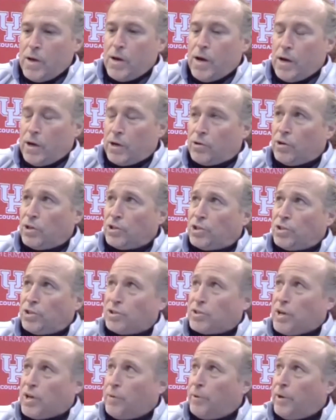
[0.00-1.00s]
Christian's
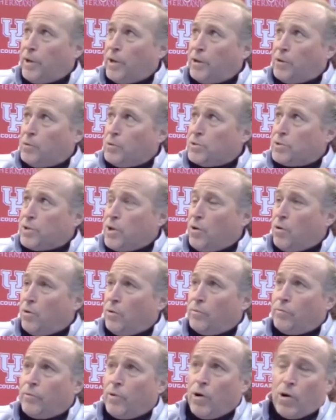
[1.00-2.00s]
coming into his
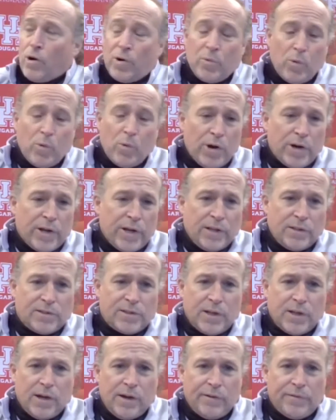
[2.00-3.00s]
own. Hardworking,
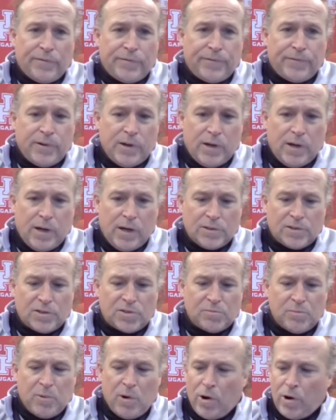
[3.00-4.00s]
tough,
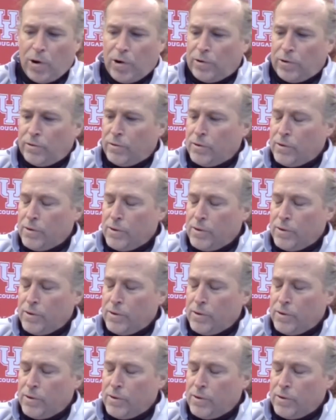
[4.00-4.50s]
smart.